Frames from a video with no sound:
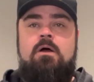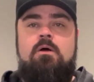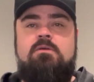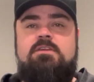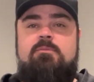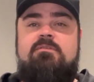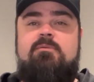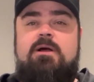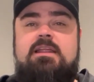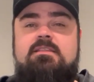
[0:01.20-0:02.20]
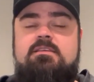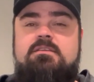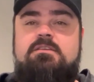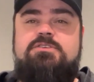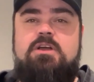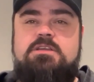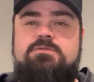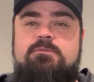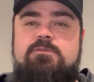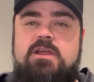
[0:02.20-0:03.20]
What's up, everybody? This is Josh
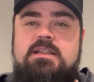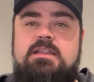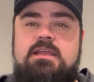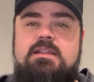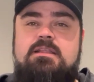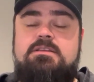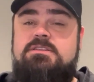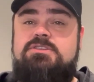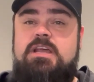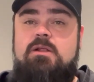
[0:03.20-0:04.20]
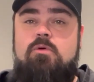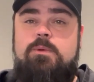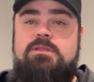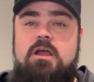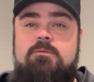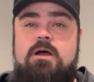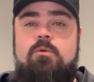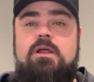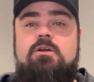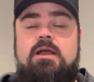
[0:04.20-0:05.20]
from Free Indeed, and this is the channel where we talk about
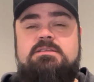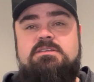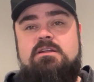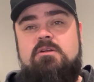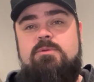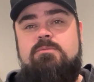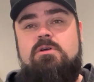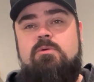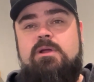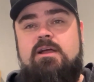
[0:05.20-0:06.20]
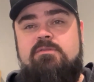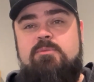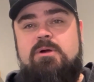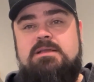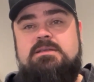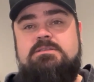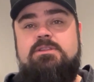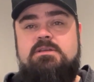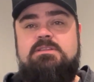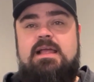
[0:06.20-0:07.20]
what a Christ-centered biblical recovery process
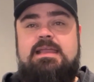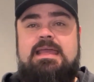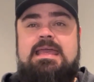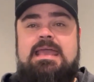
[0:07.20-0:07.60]
looks like.